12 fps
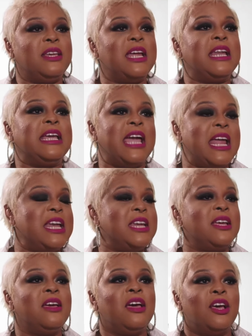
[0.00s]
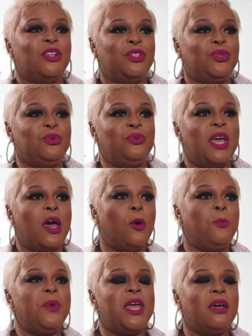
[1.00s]
I dedicated it to
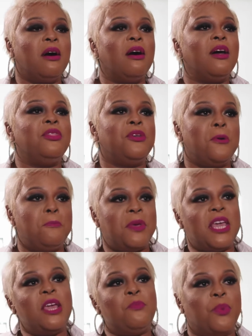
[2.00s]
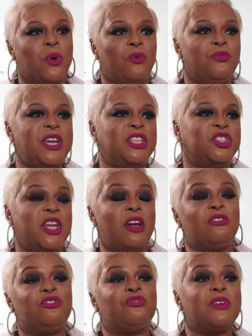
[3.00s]
helping other people reach
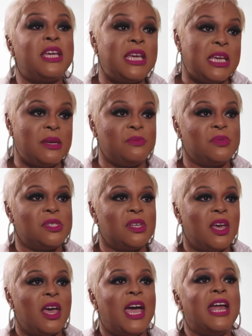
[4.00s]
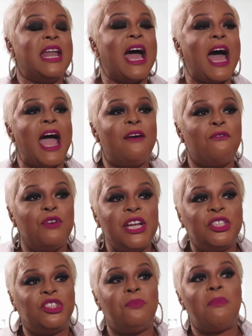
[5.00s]
their dreams. And I
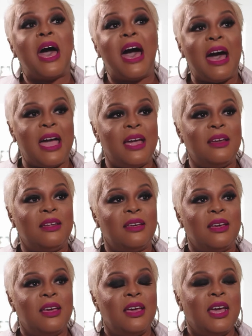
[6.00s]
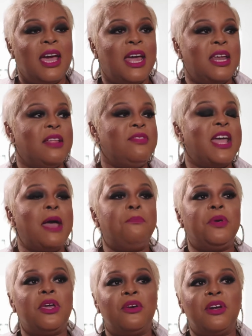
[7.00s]
reached mine. And in
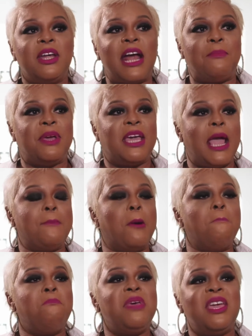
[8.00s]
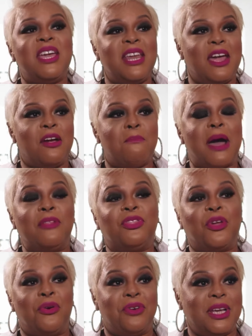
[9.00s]
that period, I became a millionaire in my
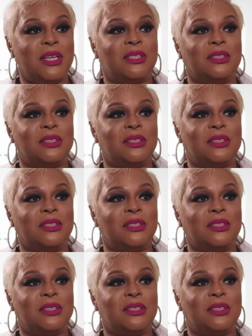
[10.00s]
30s.